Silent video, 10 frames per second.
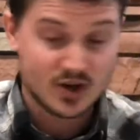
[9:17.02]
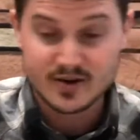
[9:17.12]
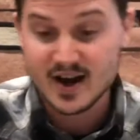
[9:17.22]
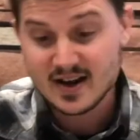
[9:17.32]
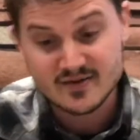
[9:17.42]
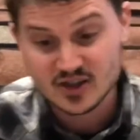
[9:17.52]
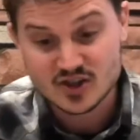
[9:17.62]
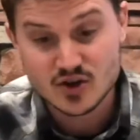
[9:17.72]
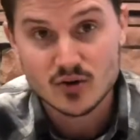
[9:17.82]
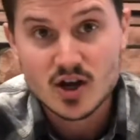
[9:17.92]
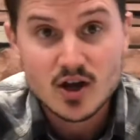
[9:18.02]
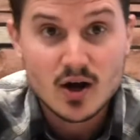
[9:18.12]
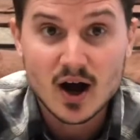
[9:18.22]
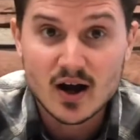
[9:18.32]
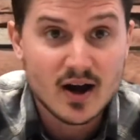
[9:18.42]
not even 2.
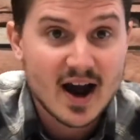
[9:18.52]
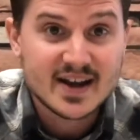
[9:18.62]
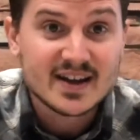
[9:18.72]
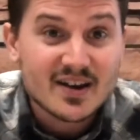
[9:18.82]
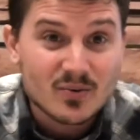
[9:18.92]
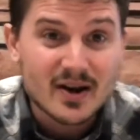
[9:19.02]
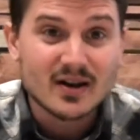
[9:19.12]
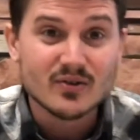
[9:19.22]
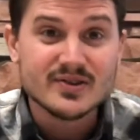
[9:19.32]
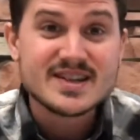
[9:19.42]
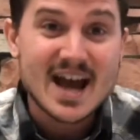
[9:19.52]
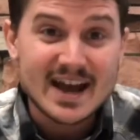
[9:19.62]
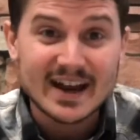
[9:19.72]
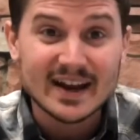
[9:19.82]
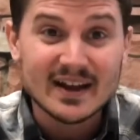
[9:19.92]
I can get around
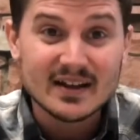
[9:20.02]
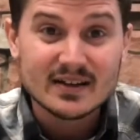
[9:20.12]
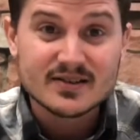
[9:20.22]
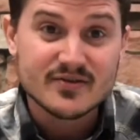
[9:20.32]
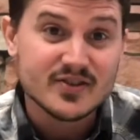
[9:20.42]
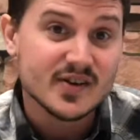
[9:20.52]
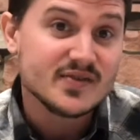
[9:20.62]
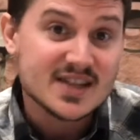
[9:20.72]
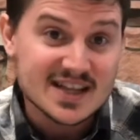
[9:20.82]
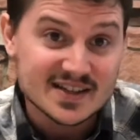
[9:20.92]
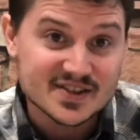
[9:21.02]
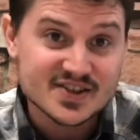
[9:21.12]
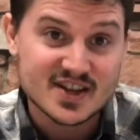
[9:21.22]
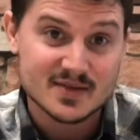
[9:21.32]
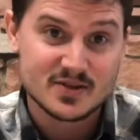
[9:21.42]
10 to 15
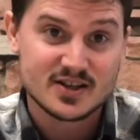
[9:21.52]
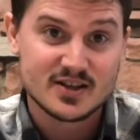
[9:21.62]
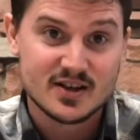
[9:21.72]
steeps.